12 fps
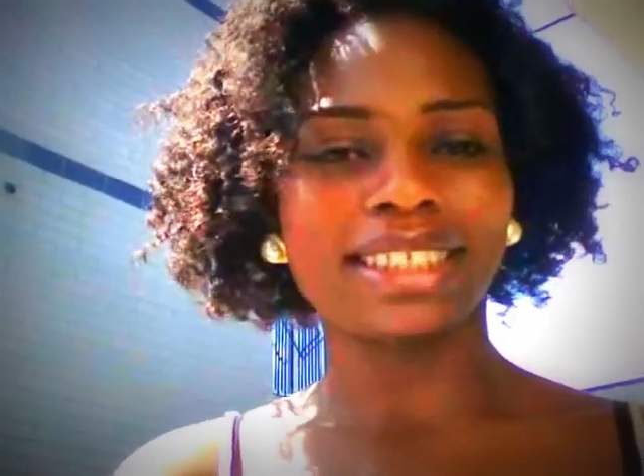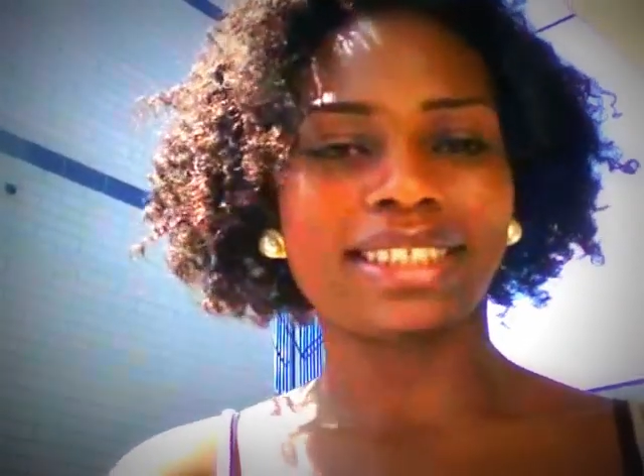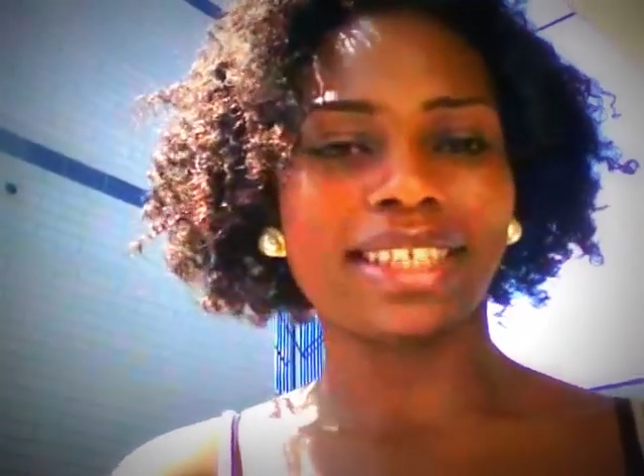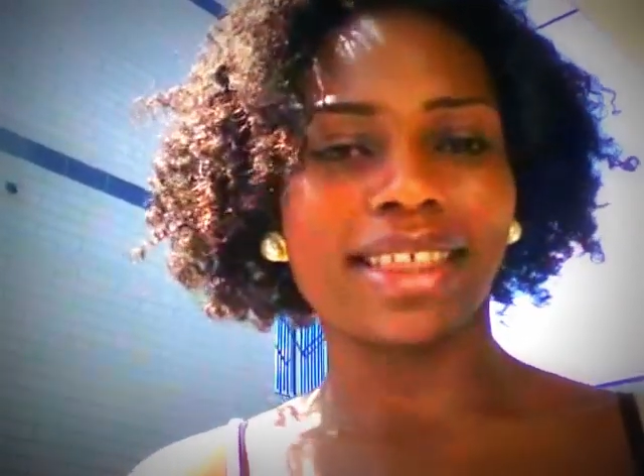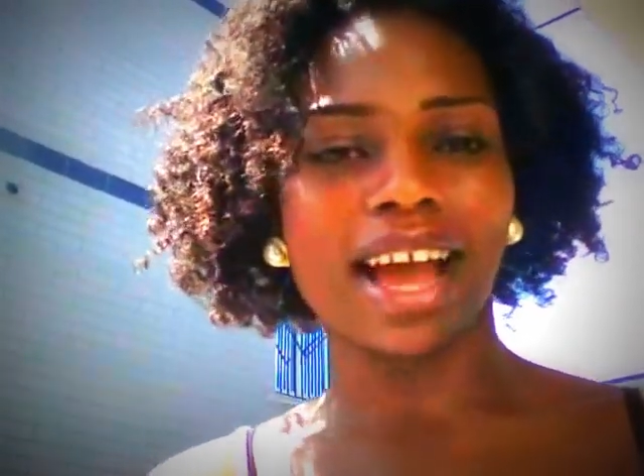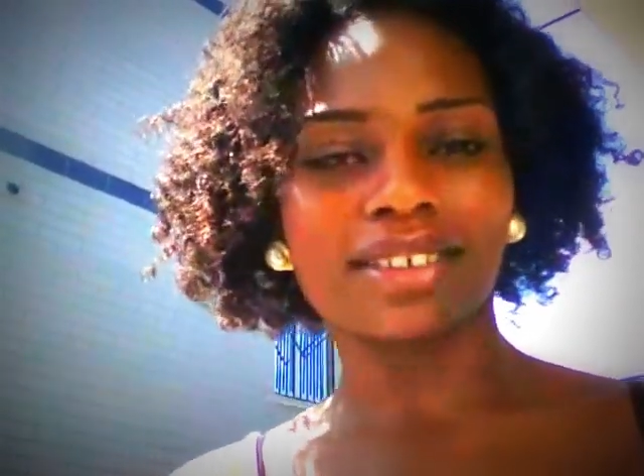
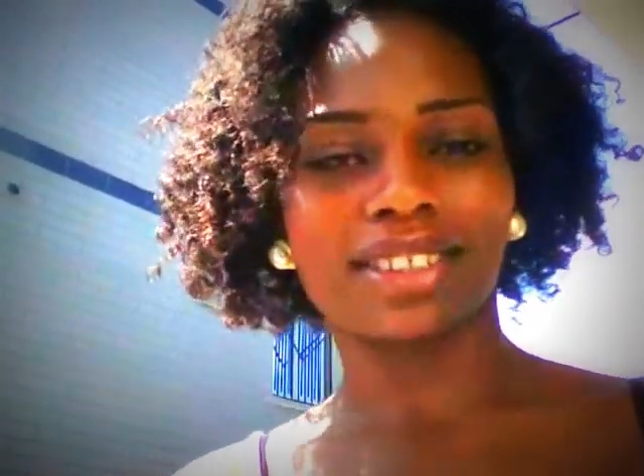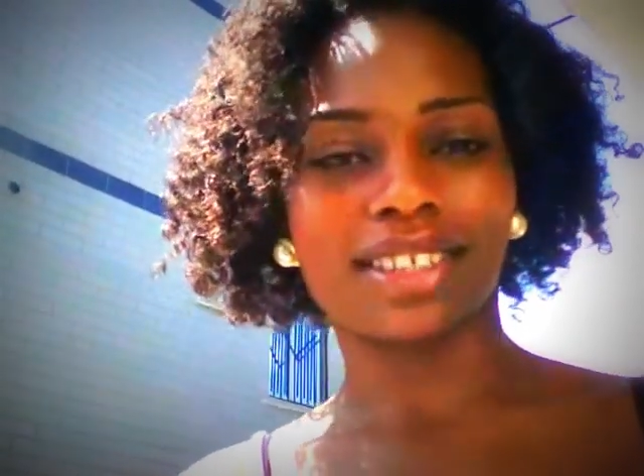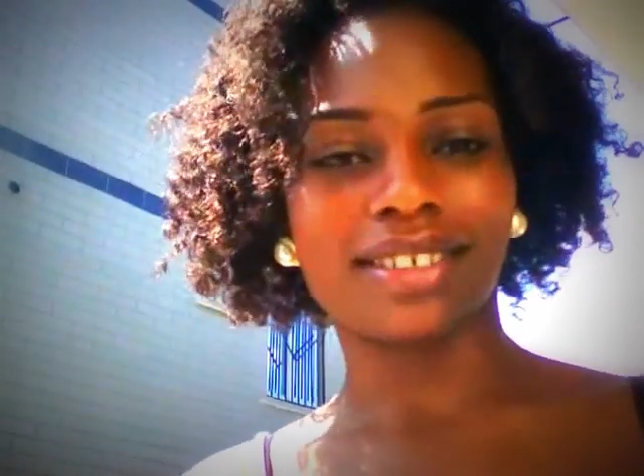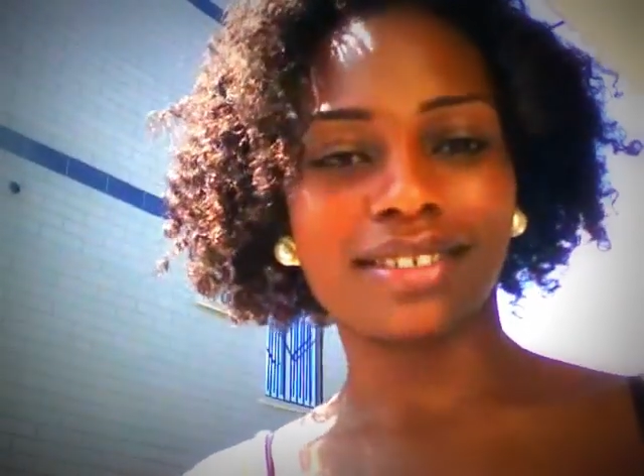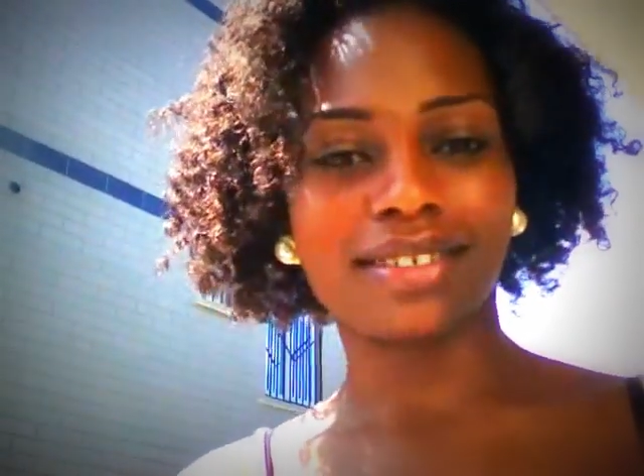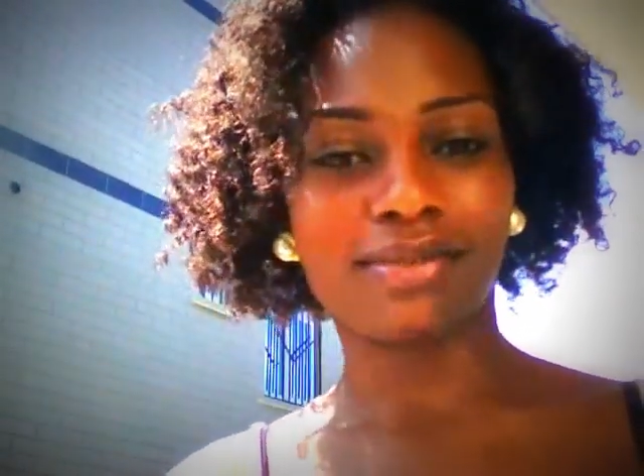
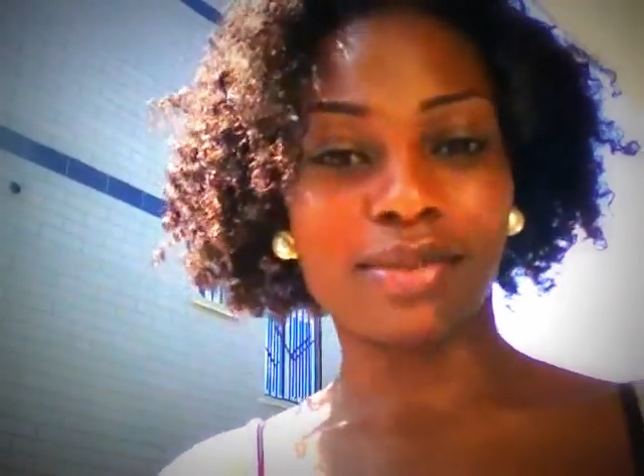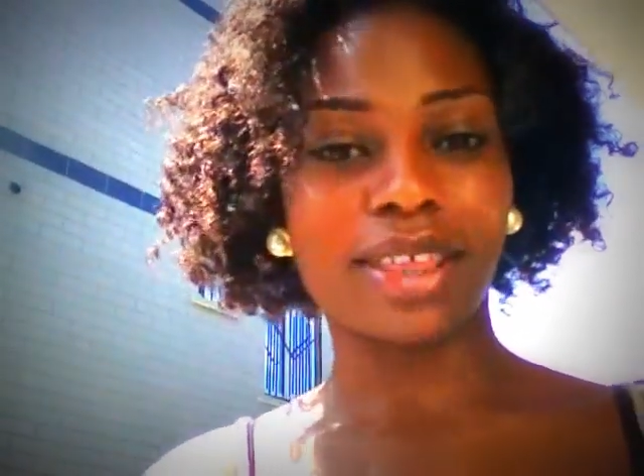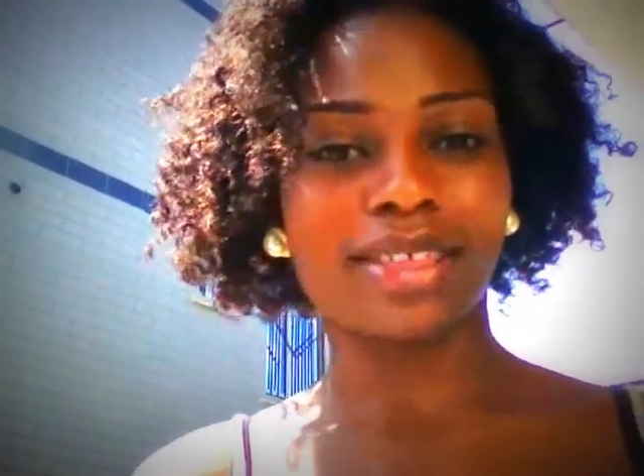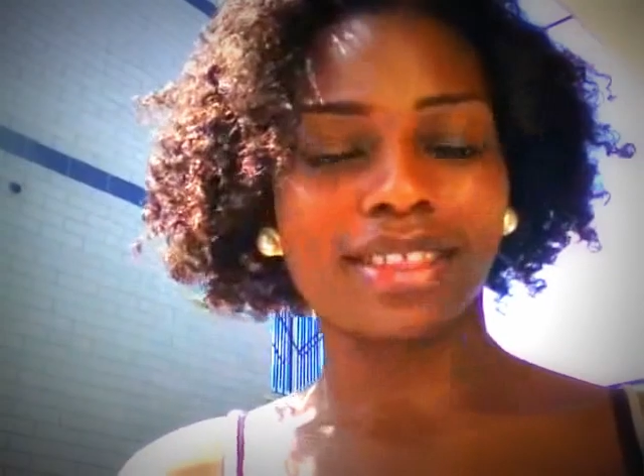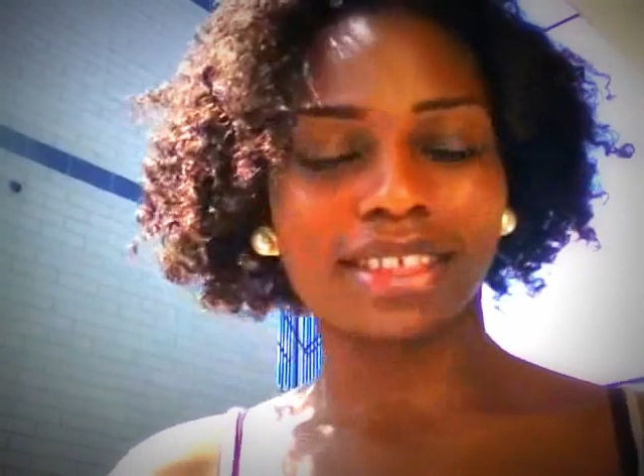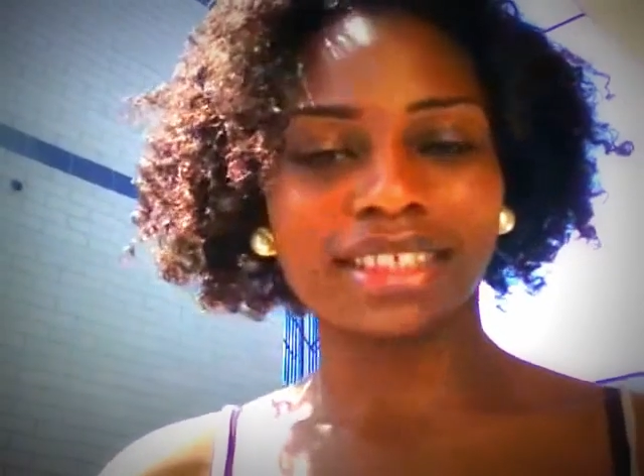$60,000
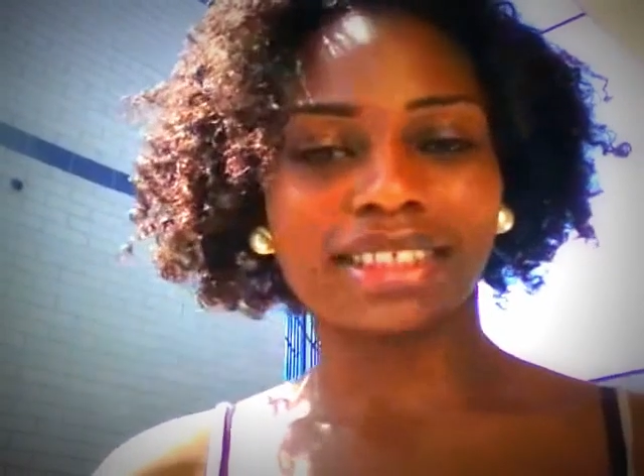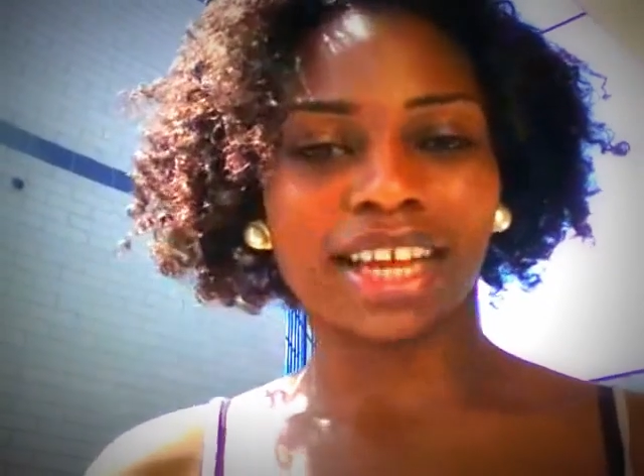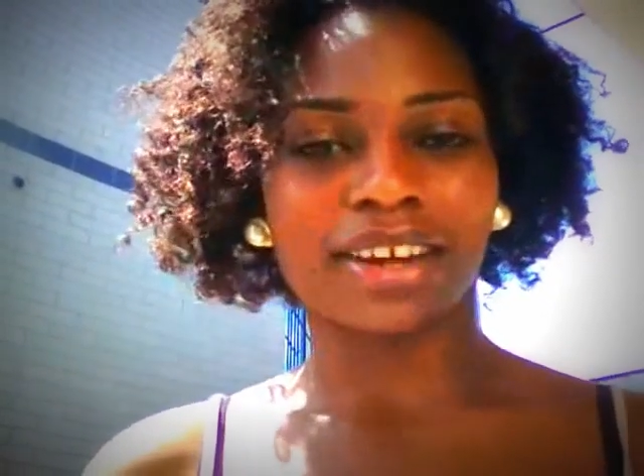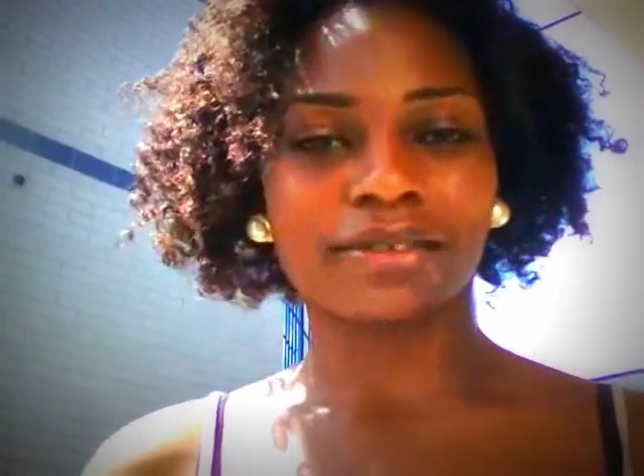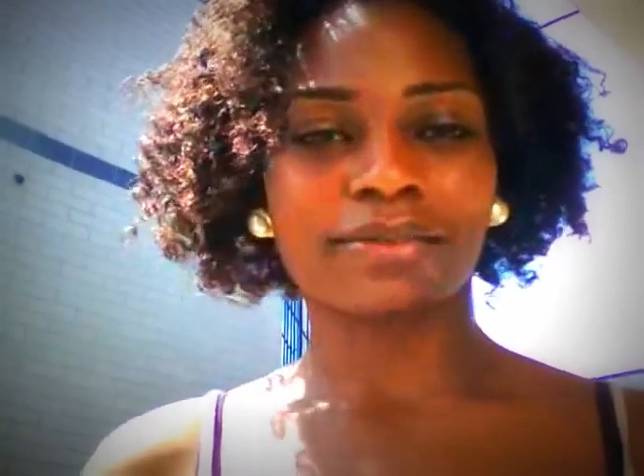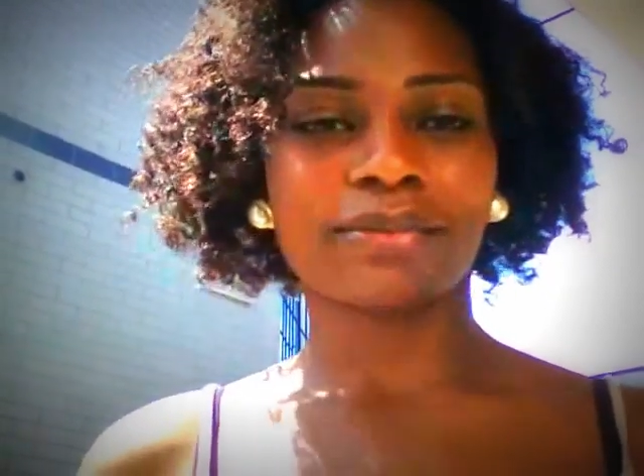with the
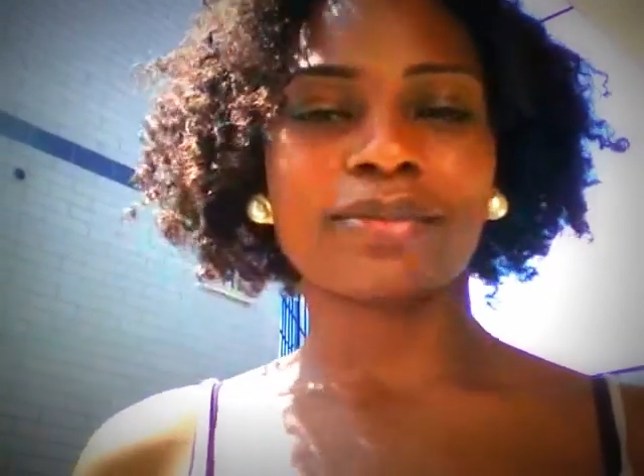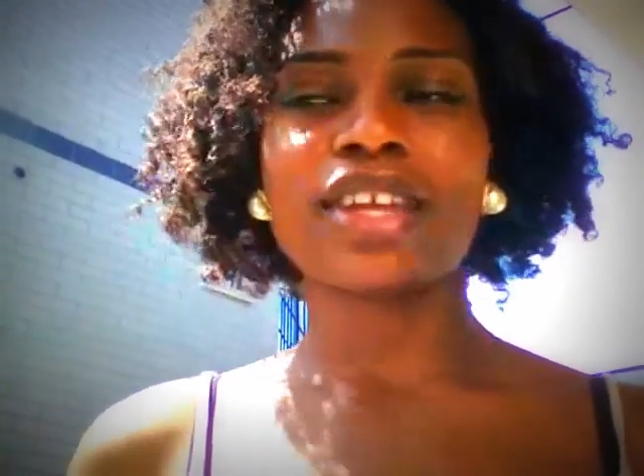discount.